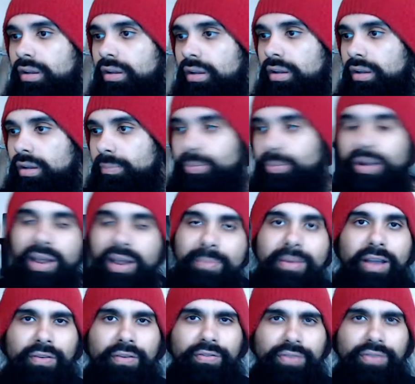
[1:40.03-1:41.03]
But am I
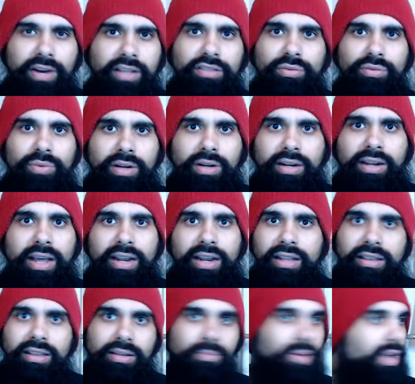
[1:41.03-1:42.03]
friends with a lot of
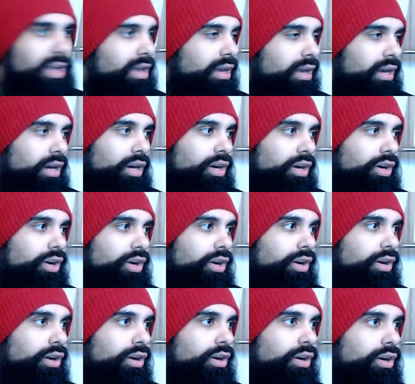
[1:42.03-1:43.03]
them?
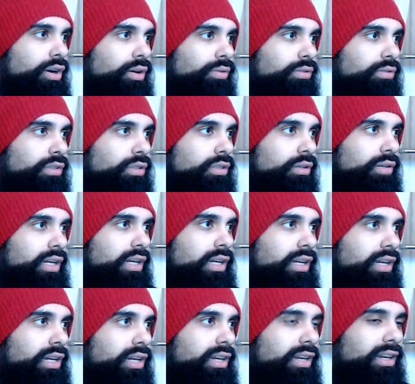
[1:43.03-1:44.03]
No
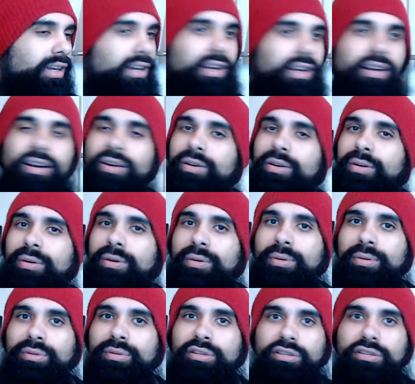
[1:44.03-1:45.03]
siree,
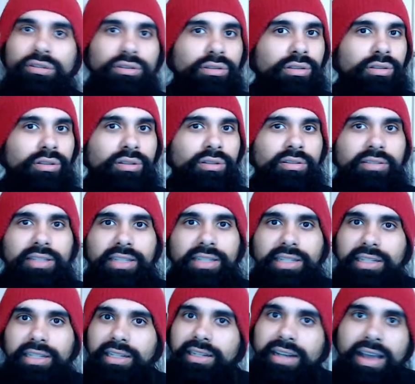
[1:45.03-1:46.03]
no
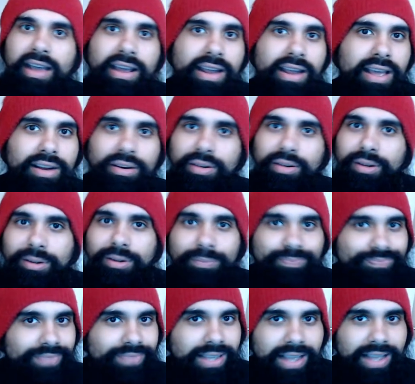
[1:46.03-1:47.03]
siree. Not at all.
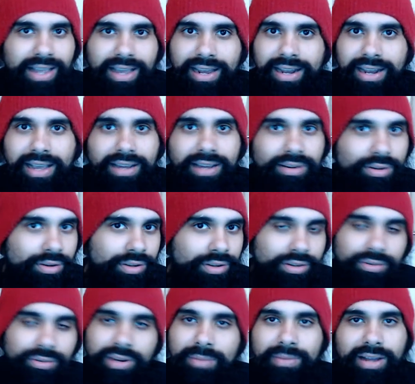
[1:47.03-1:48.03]
Not at all. You
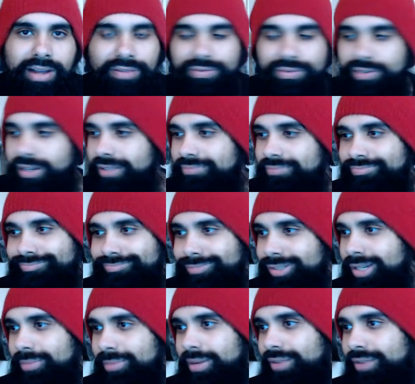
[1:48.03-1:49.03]
ain't my friend. You
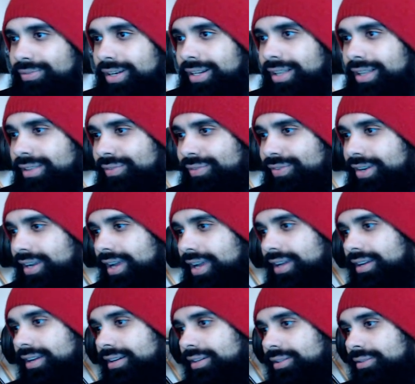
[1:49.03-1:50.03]
ain't my friend. Get the fuck out of
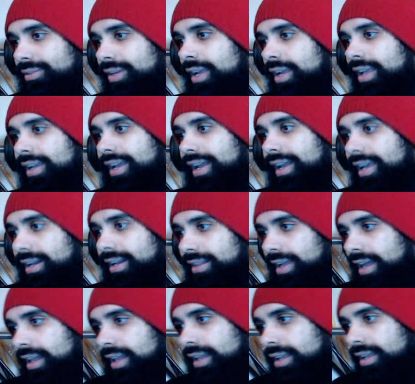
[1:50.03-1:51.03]
here, dude. Can I get a
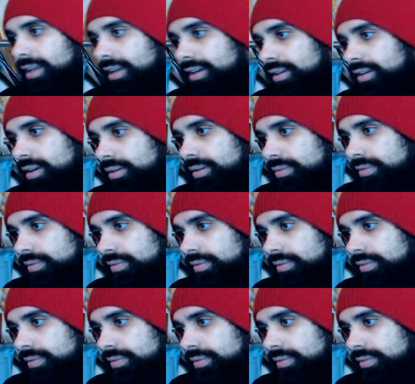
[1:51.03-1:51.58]
dollar? No.